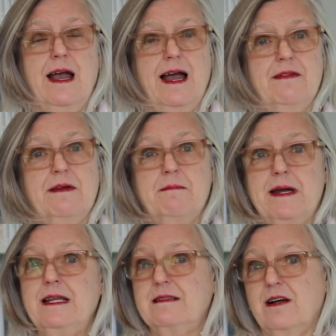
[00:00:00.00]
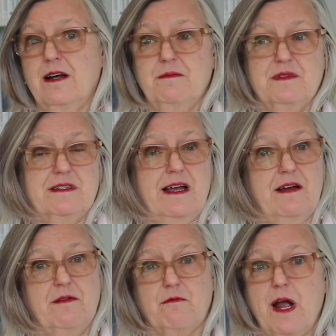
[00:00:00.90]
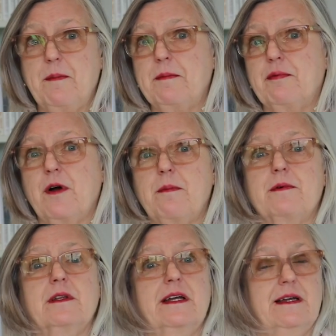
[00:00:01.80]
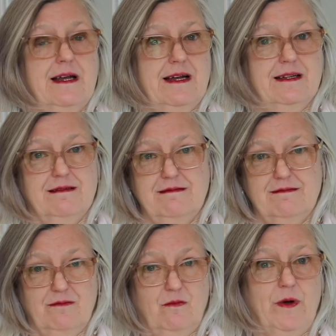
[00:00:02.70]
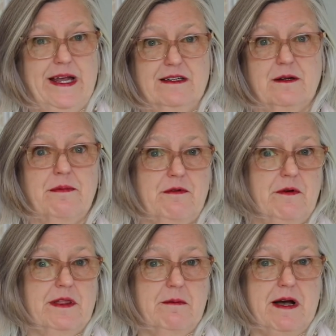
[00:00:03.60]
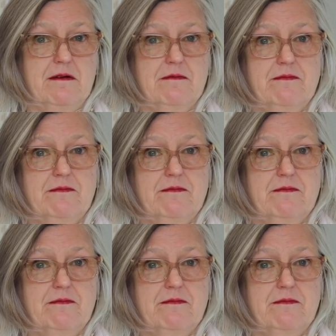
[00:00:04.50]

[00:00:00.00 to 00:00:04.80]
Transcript: And then many times they haven't ripened properly and we end up throwing them out.